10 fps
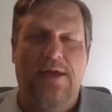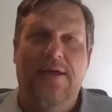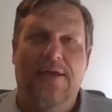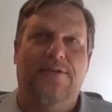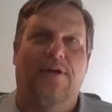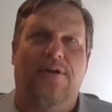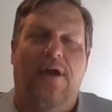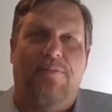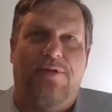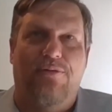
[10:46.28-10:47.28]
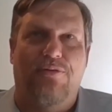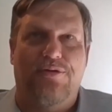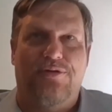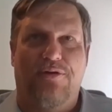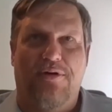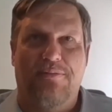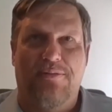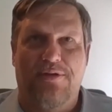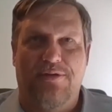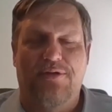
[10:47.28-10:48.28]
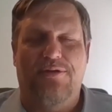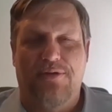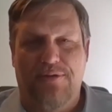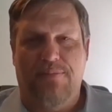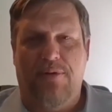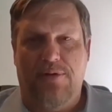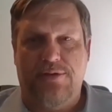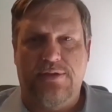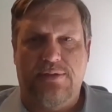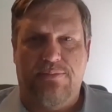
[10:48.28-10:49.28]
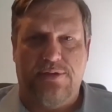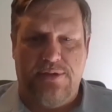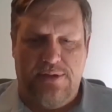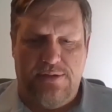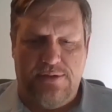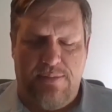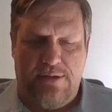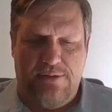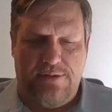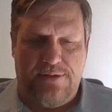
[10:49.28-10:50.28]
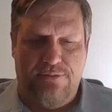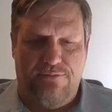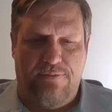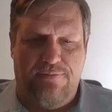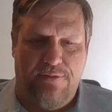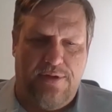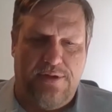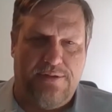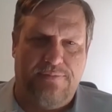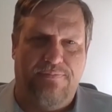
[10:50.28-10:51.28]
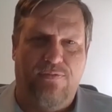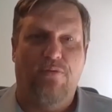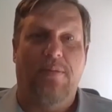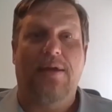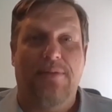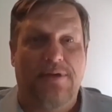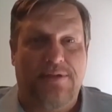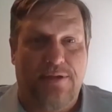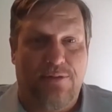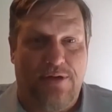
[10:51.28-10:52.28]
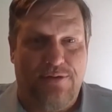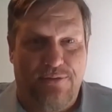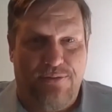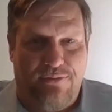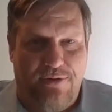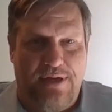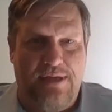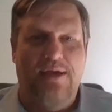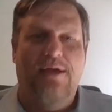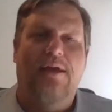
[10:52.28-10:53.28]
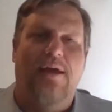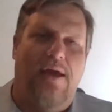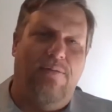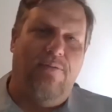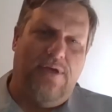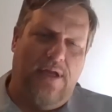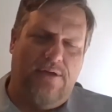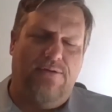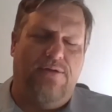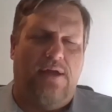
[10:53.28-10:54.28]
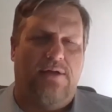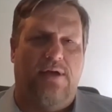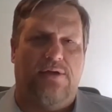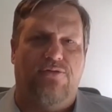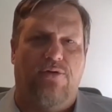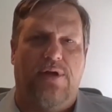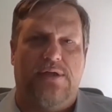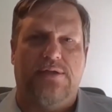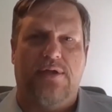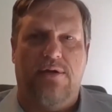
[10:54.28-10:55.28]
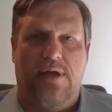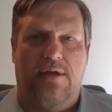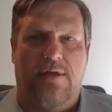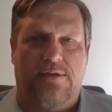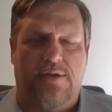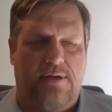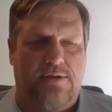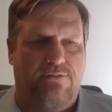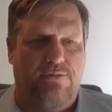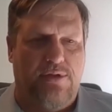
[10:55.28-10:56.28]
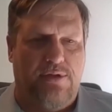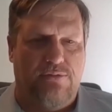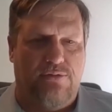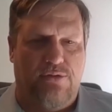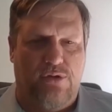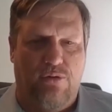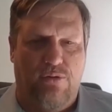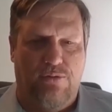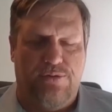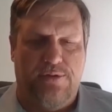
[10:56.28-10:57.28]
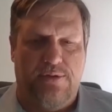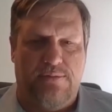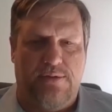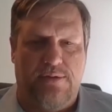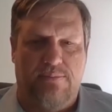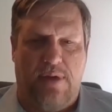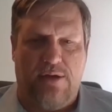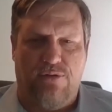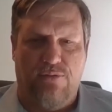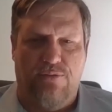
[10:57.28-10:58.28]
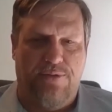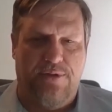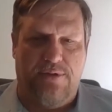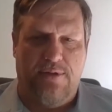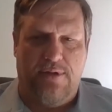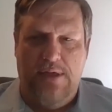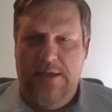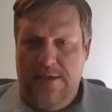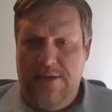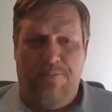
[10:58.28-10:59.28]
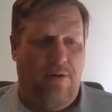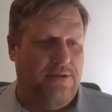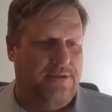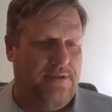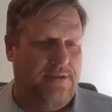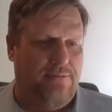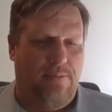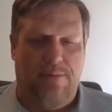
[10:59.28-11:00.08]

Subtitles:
So come the audit time, the policies and procedures manual is still referring to Form ABC 123, and we now do that electronic. So yeah, that's a really good call to make sure that your policies and